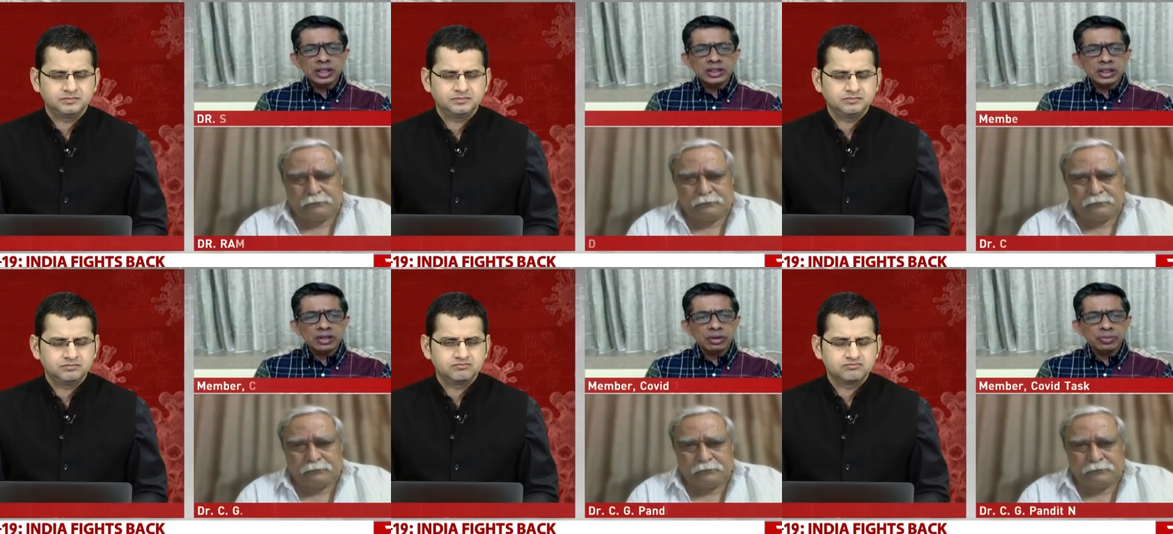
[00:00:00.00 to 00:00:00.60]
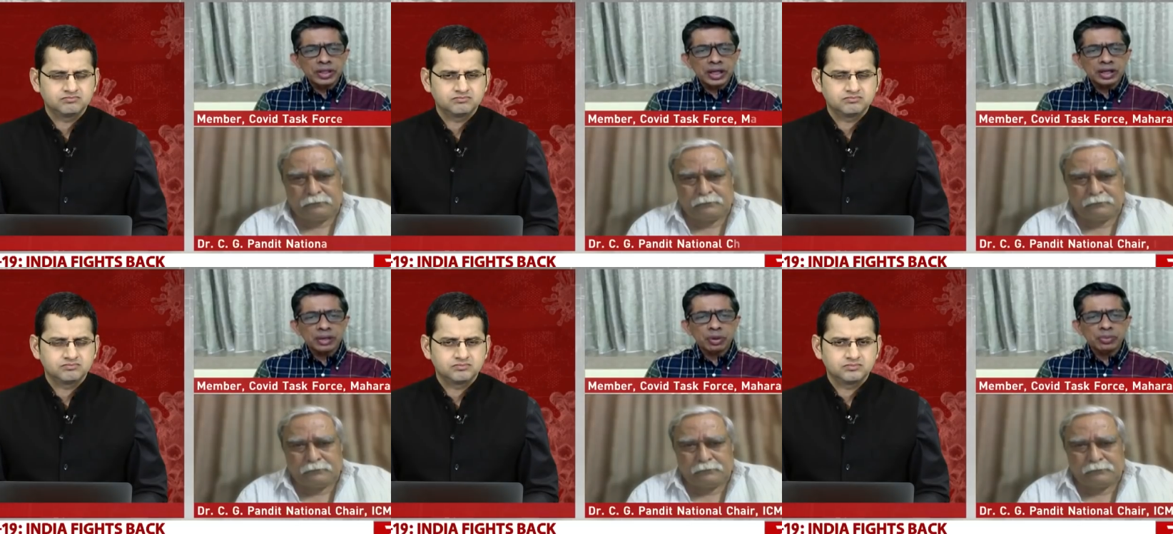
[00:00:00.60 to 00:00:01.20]
Speaker 1: time, we are seeing our
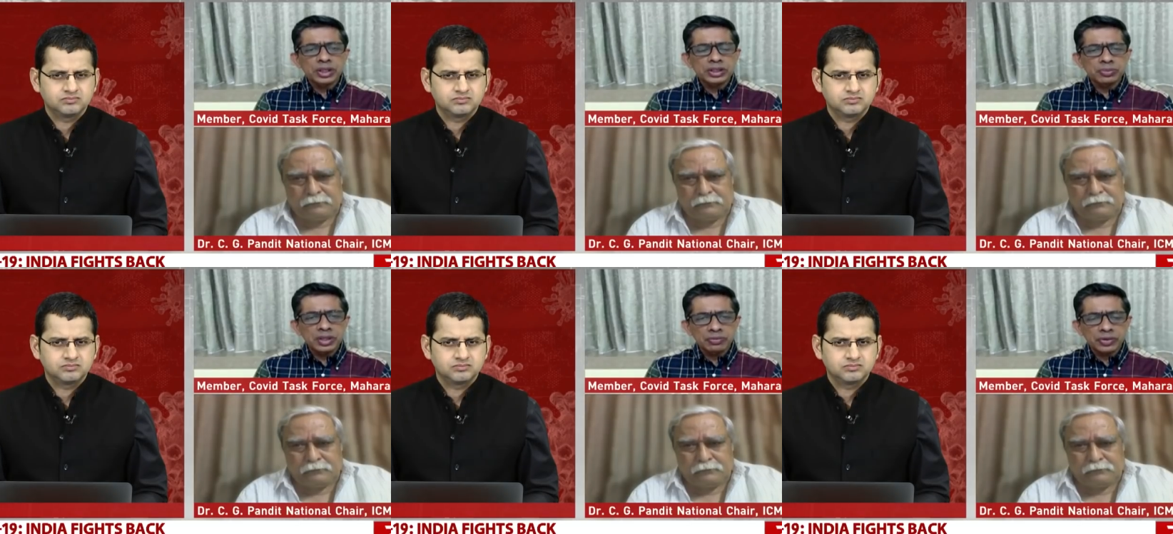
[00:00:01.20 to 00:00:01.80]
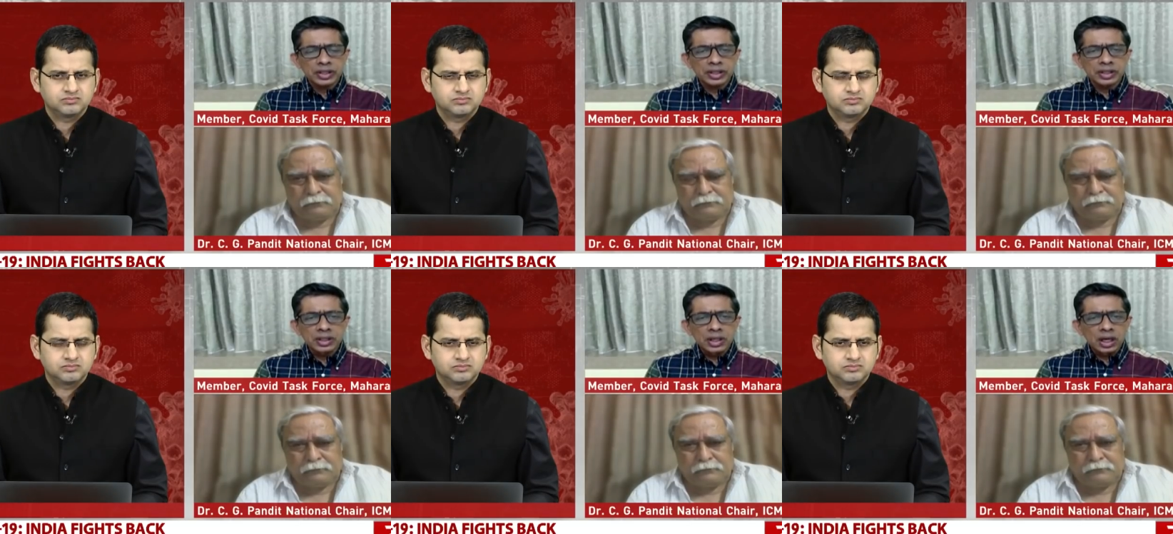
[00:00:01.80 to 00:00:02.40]
pediatric population being
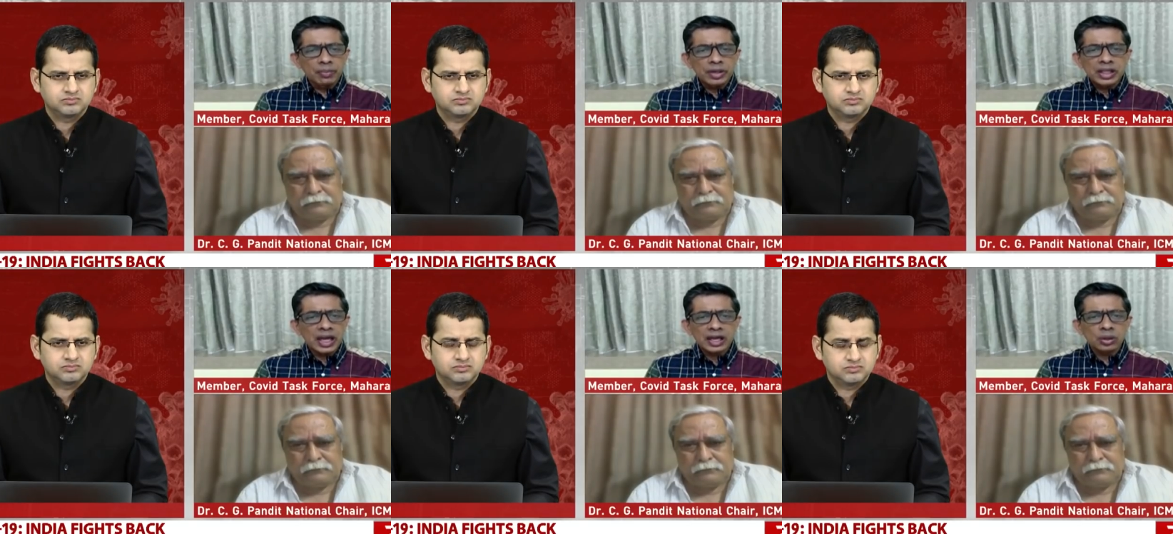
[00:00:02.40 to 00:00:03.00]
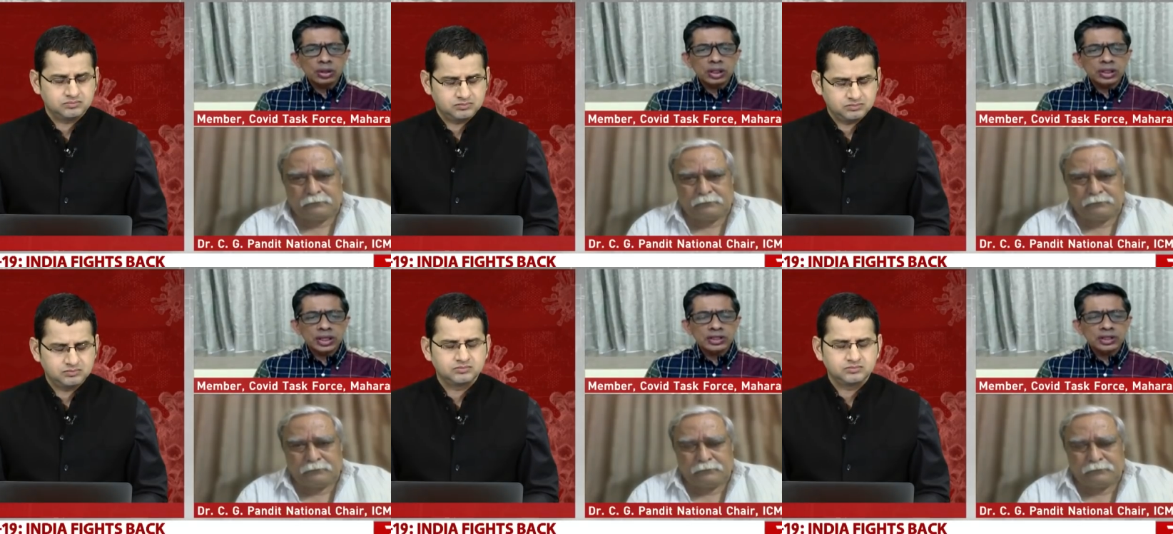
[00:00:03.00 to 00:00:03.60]
affected. But they are
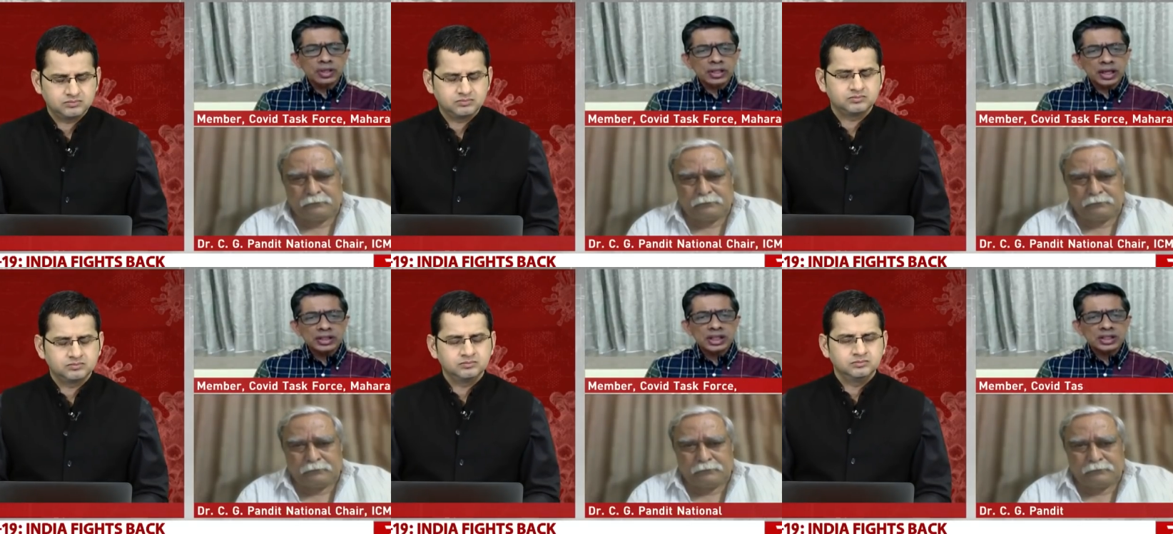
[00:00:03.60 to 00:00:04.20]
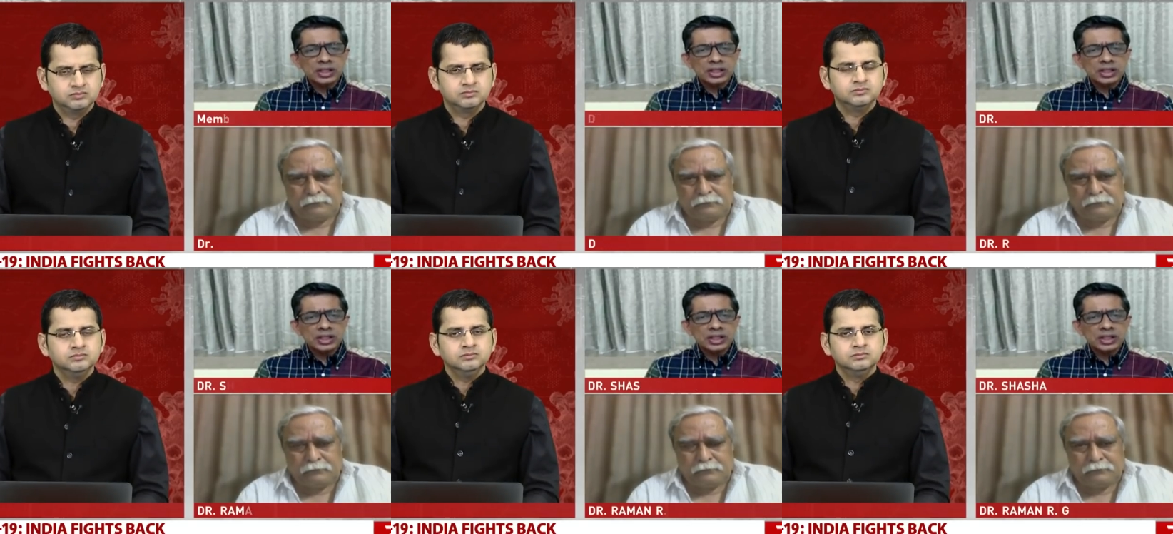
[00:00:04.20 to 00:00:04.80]
not the threats. Our threats are
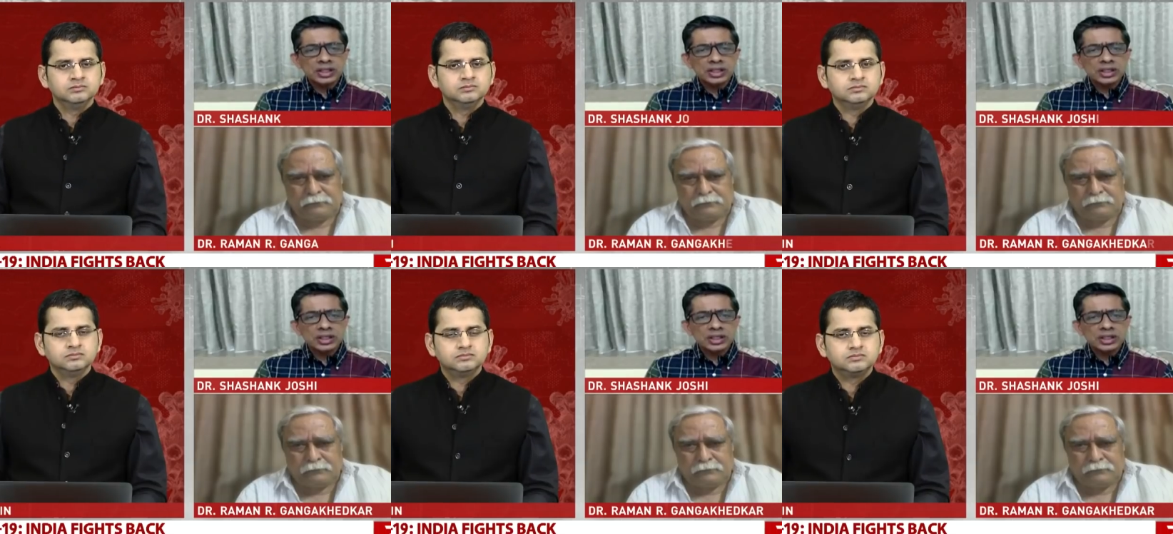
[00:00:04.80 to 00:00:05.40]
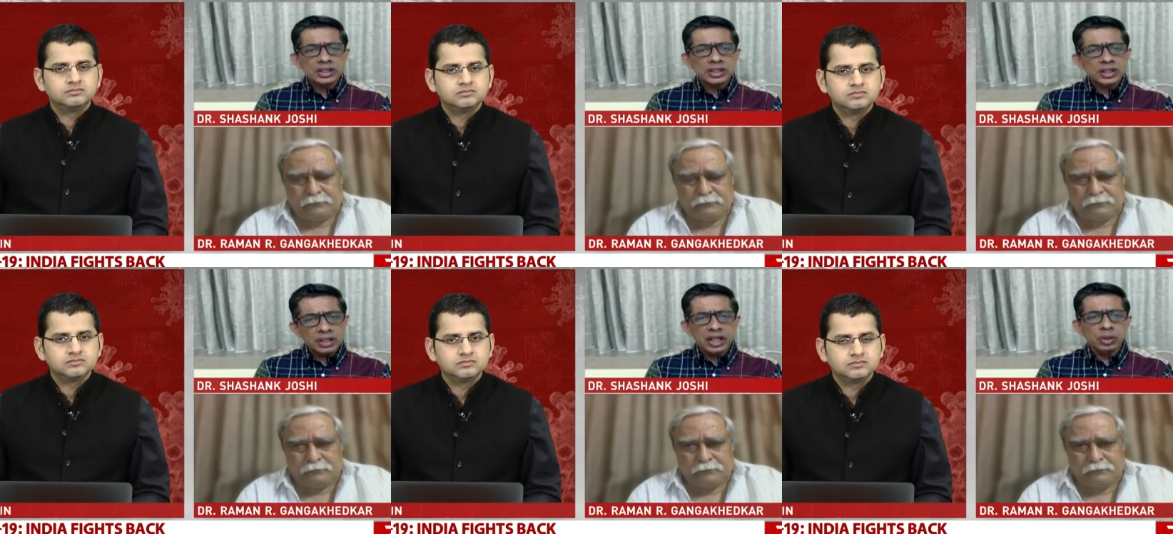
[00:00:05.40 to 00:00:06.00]

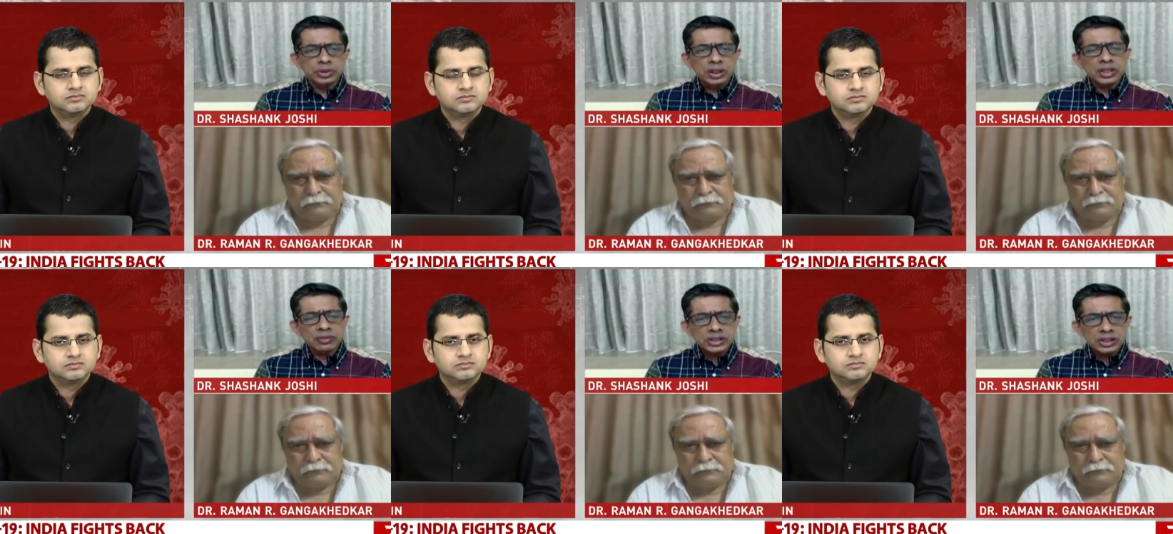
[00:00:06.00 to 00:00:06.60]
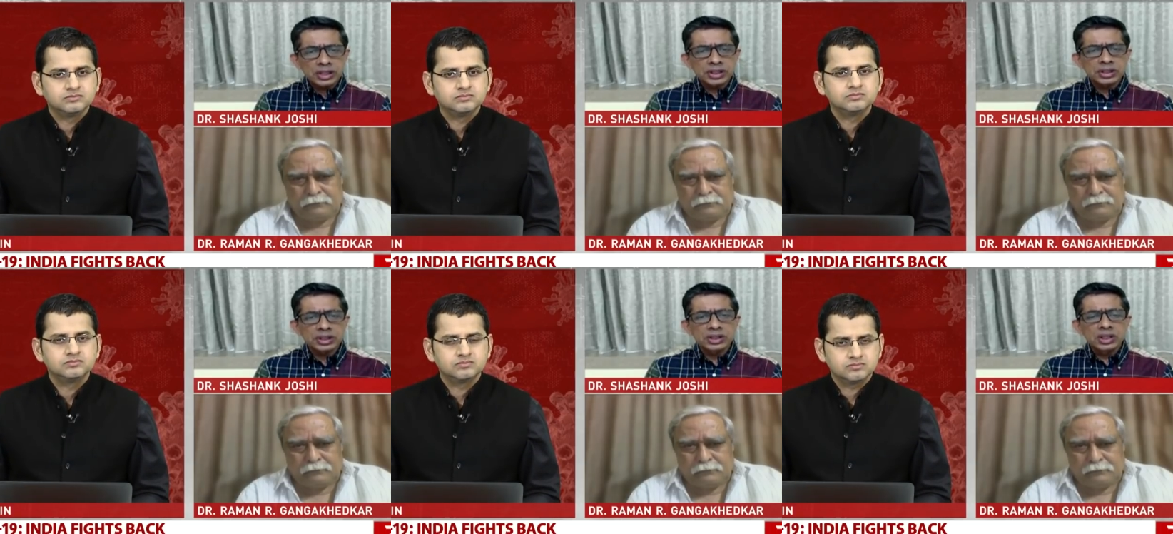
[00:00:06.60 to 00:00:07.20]
still the vulnerable groups,
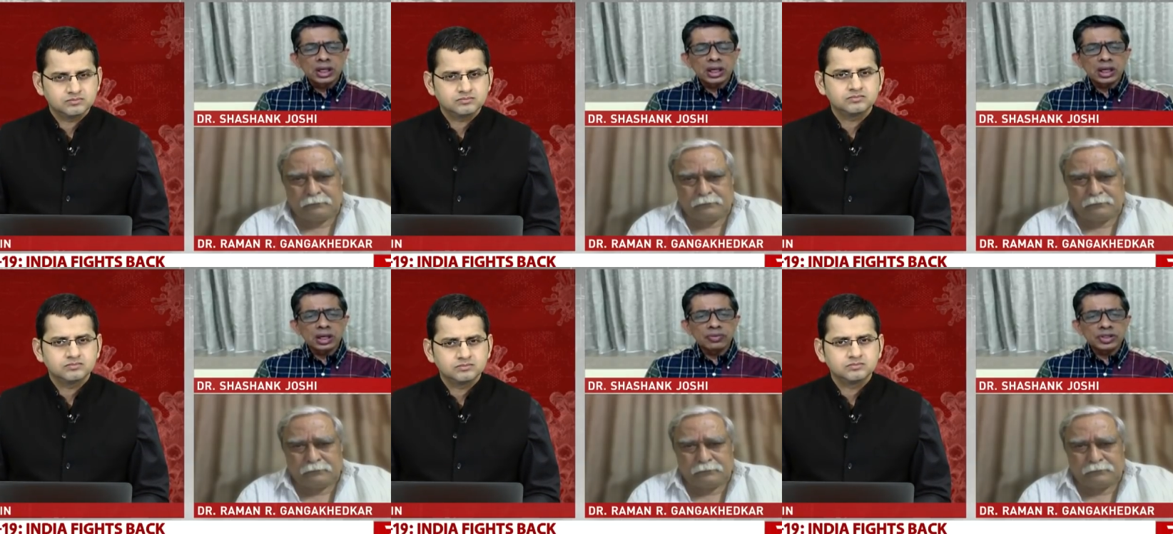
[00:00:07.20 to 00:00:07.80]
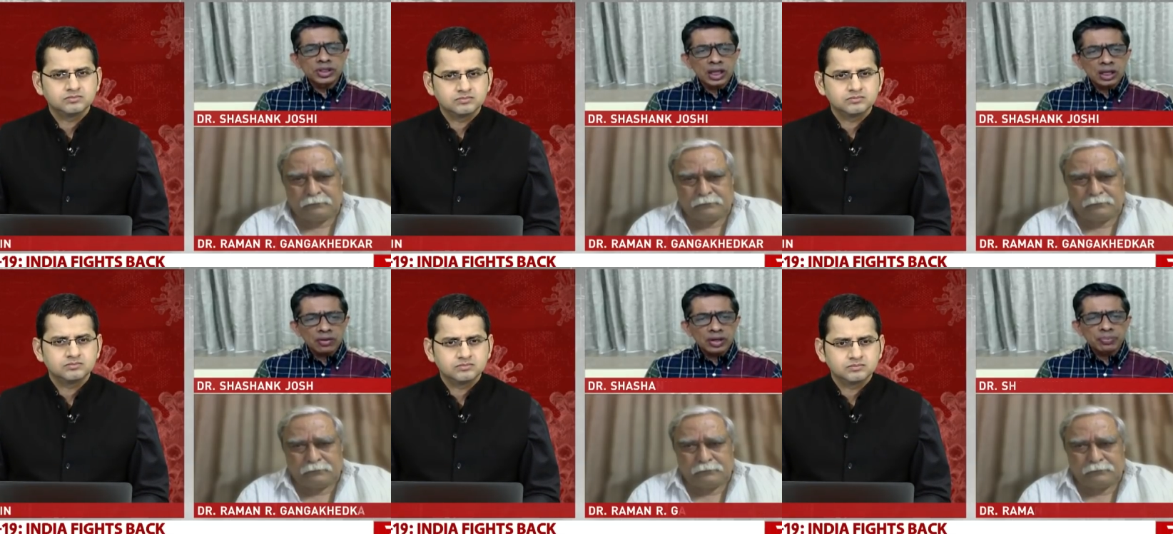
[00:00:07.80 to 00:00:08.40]
which are our senior citizens,